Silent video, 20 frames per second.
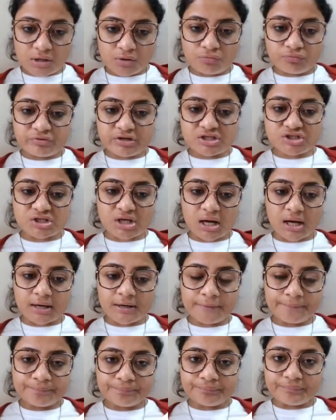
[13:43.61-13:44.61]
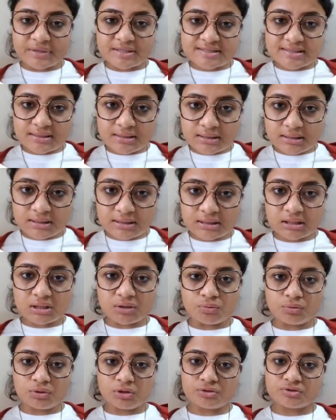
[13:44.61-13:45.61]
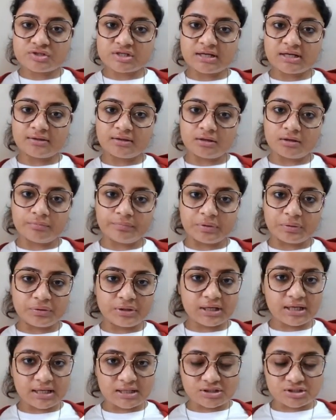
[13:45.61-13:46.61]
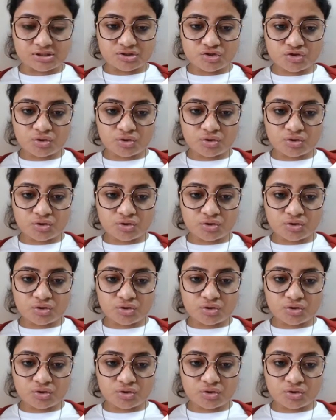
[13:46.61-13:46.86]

which are basically the nucleoside therapeutic agents.